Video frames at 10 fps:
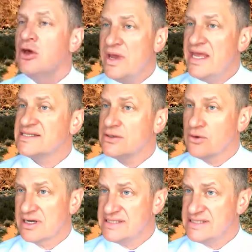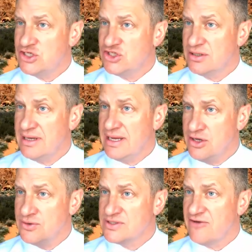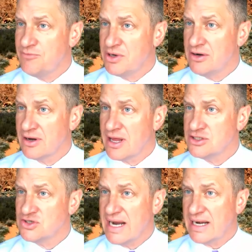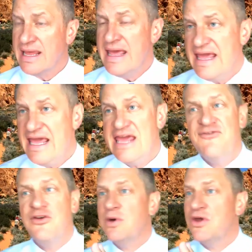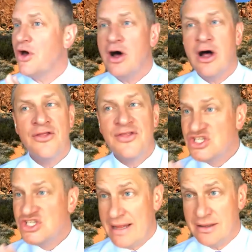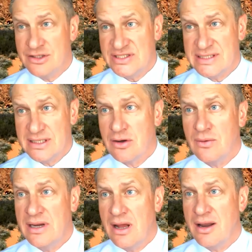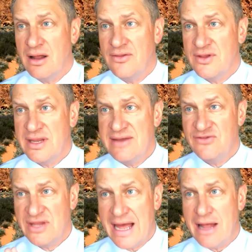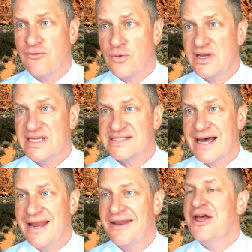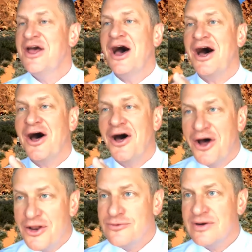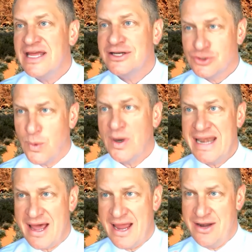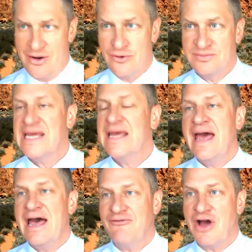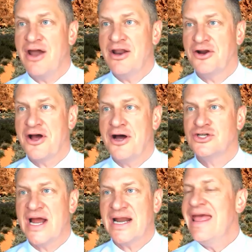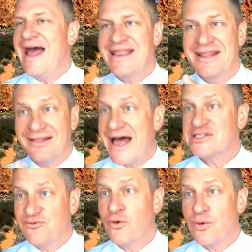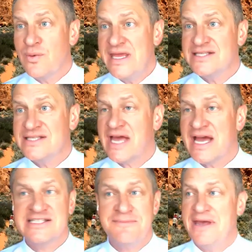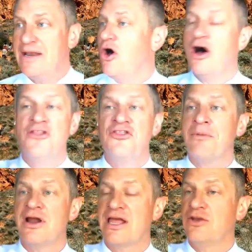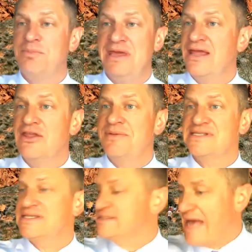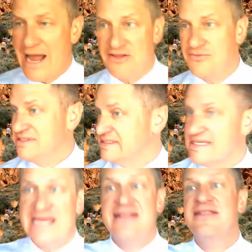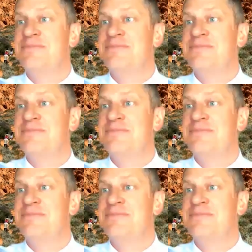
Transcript: we as an organization in Utah put under contract. Right. Even with all the challenges that are going on on the even the California side, 129 homes have gone under contract. And in the right. last 4 weeks, those guys have been on the market could be in the business, out of the business, in the